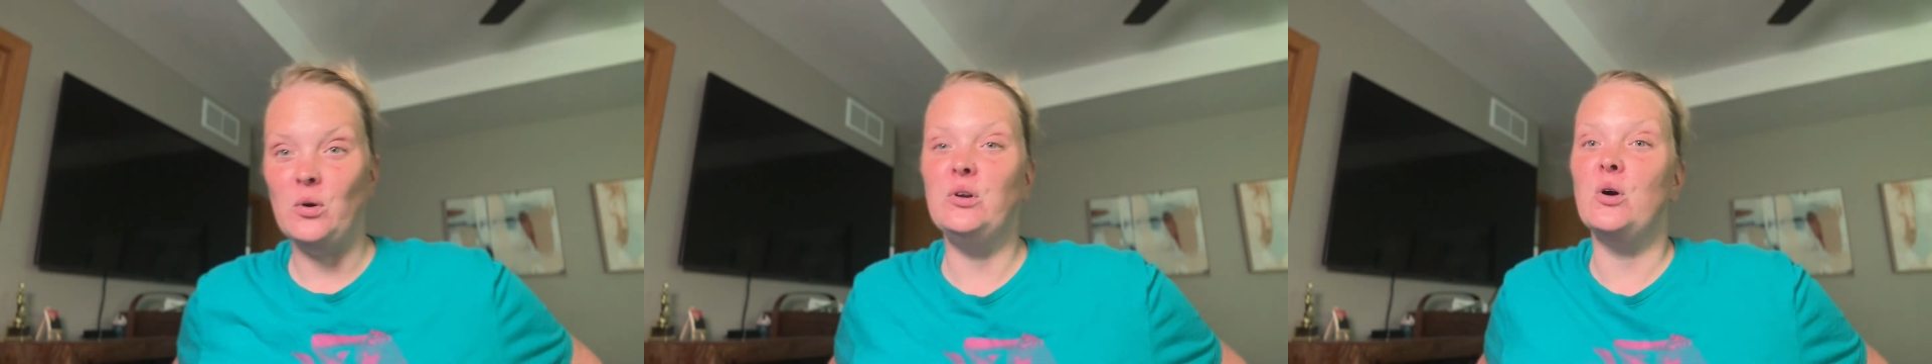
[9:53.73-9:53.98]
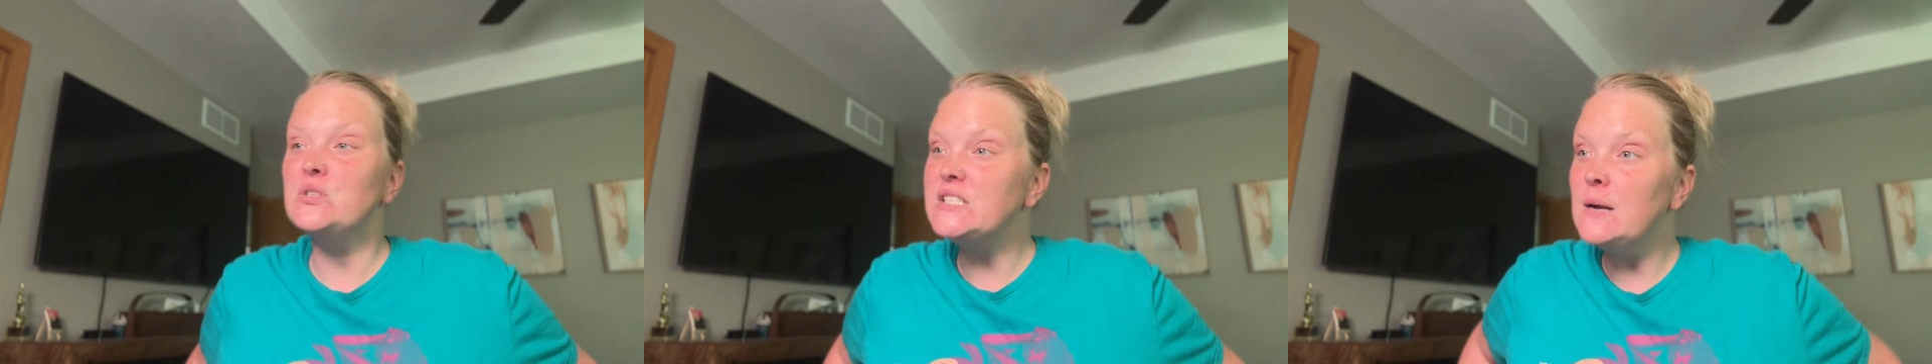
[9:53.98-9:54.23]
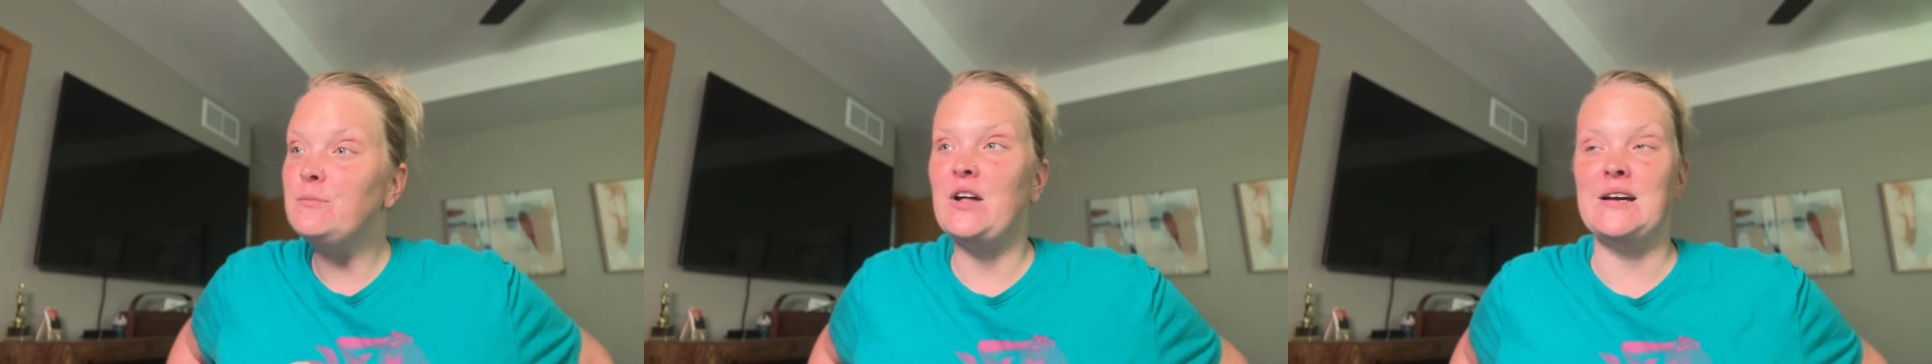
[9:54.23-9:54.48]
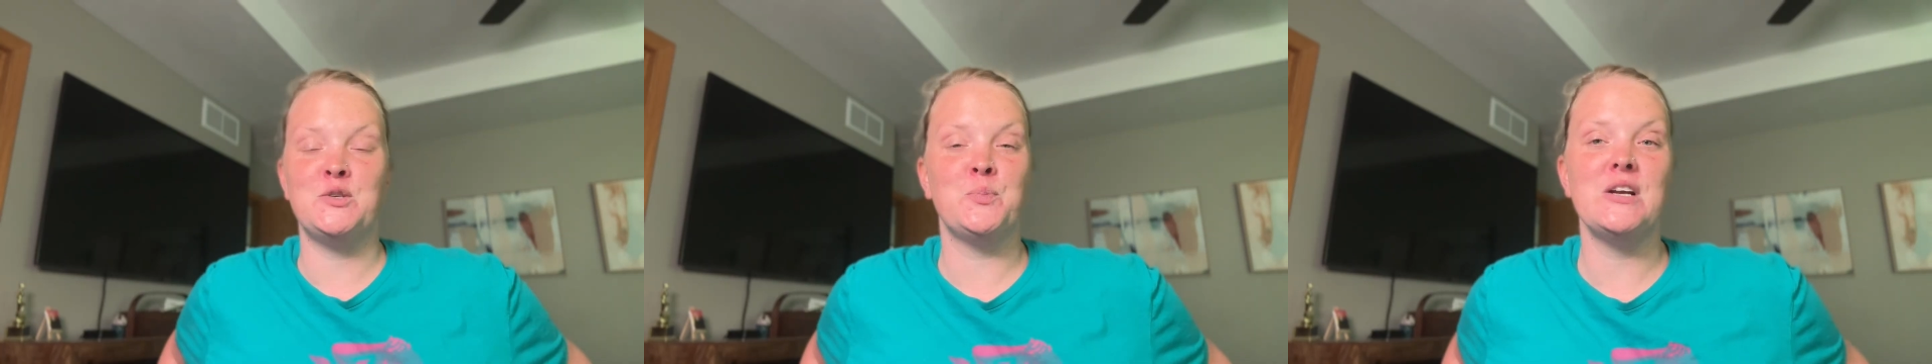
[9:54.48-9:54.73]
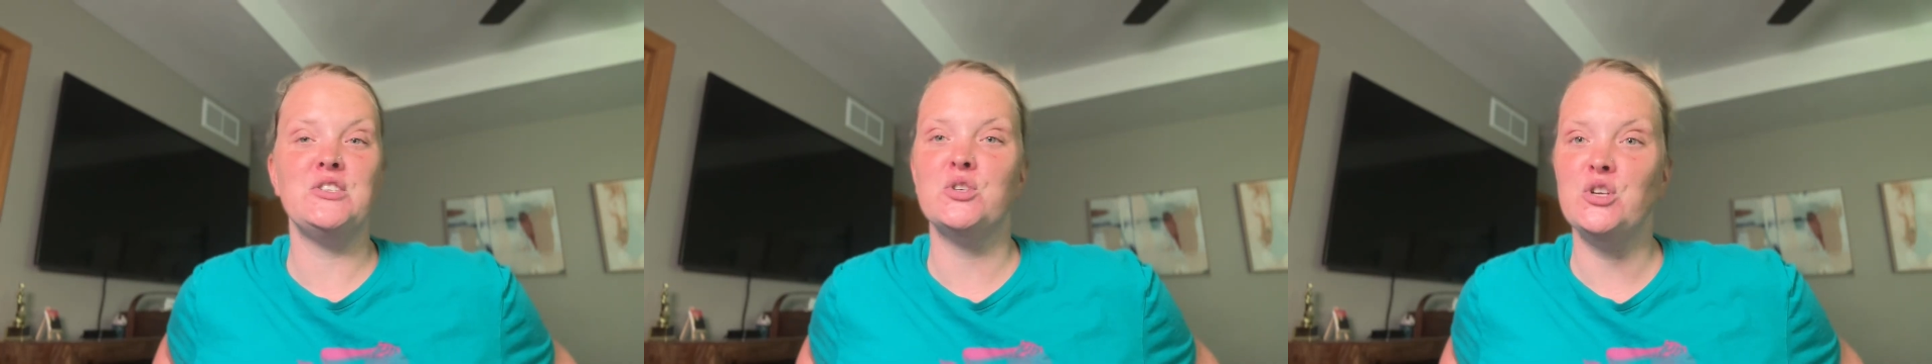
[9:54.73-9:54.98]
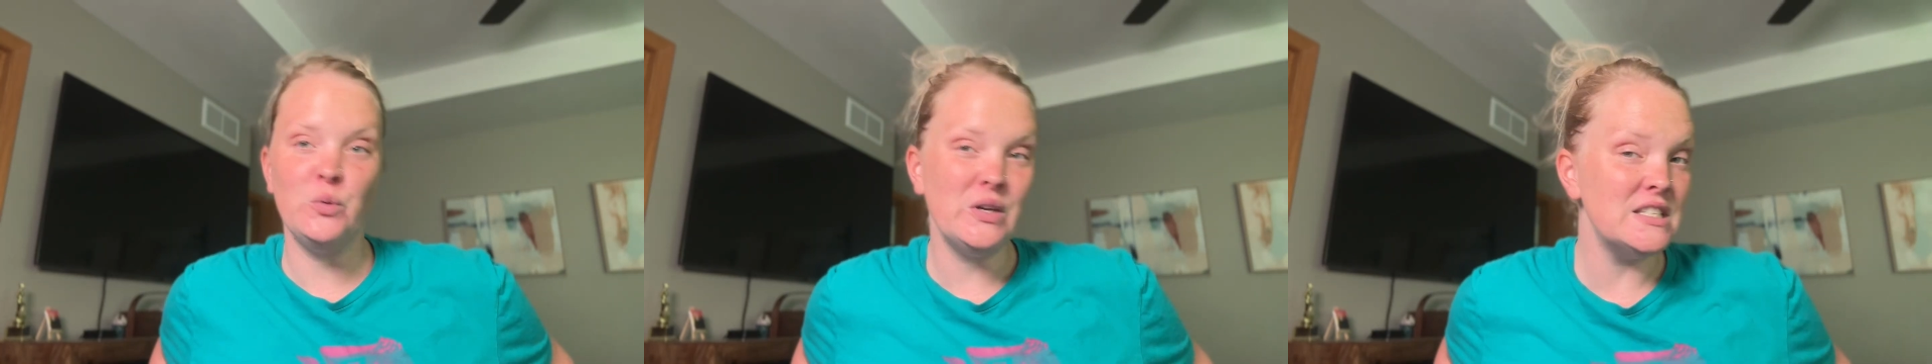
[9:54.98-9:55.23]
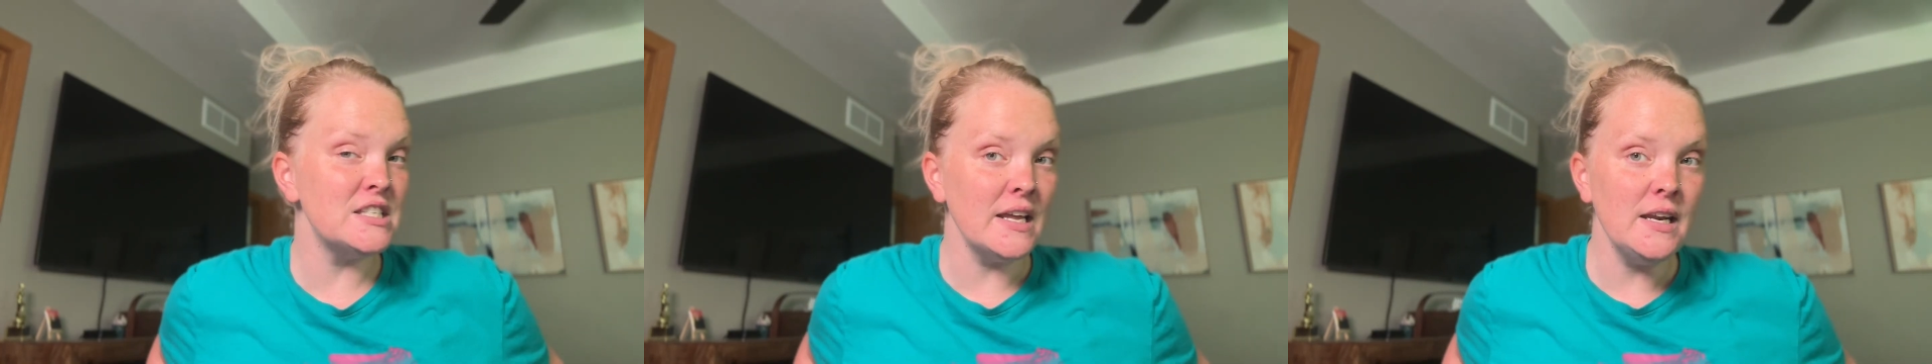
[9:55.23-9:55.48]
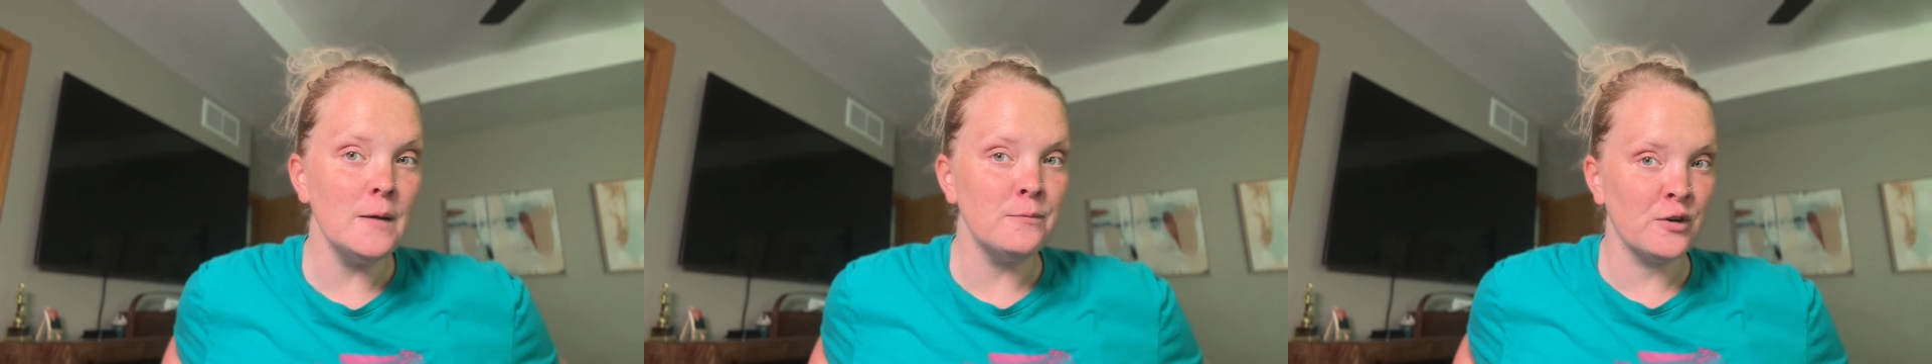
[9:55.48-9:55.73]
Go set up Flashpricer. You can set
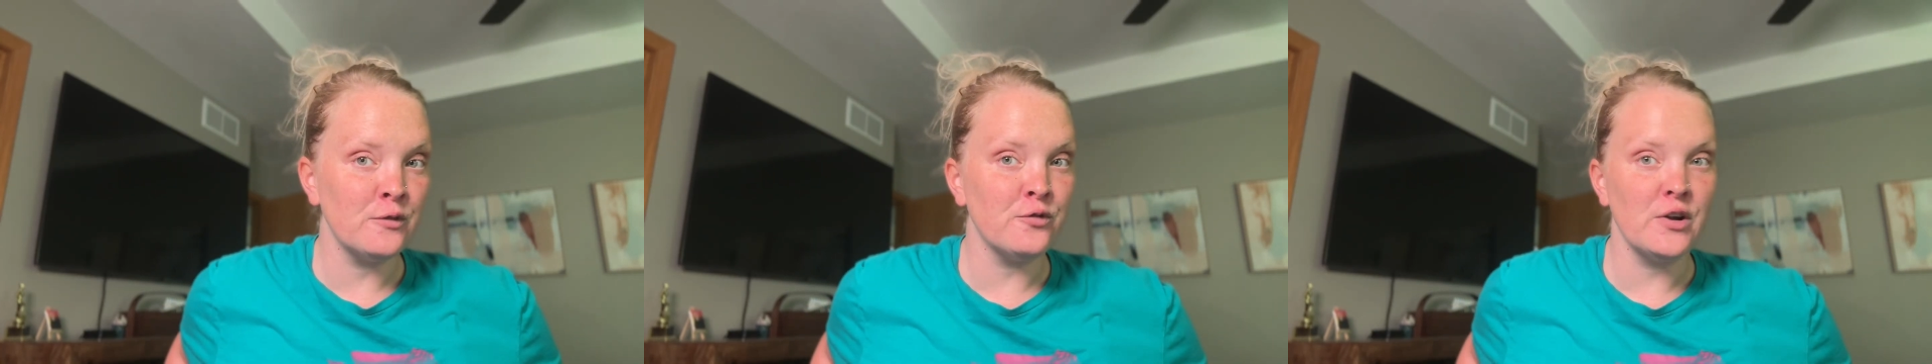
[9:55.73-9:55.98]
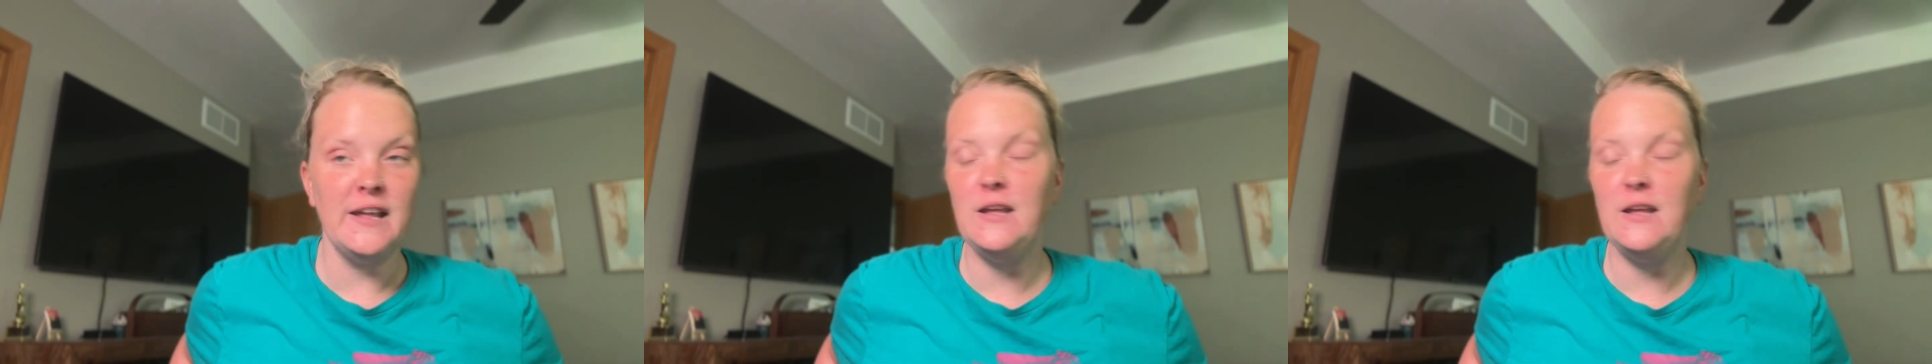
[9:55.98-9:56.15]
it up for free.